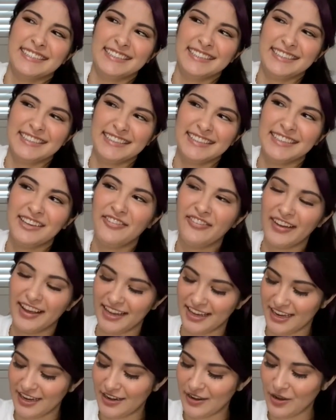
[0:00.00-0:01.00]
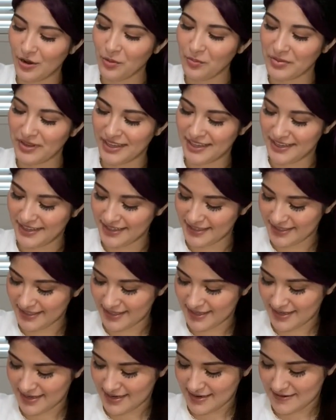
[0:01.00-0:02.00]
If I can open this.
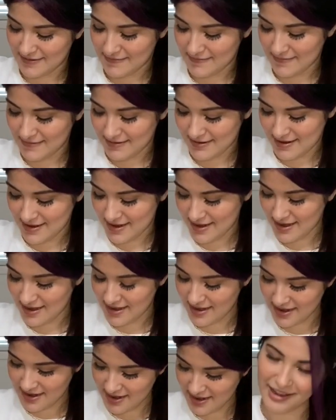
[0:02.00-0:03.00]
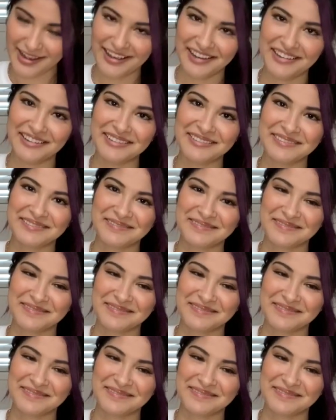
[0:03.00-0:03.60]
Oh.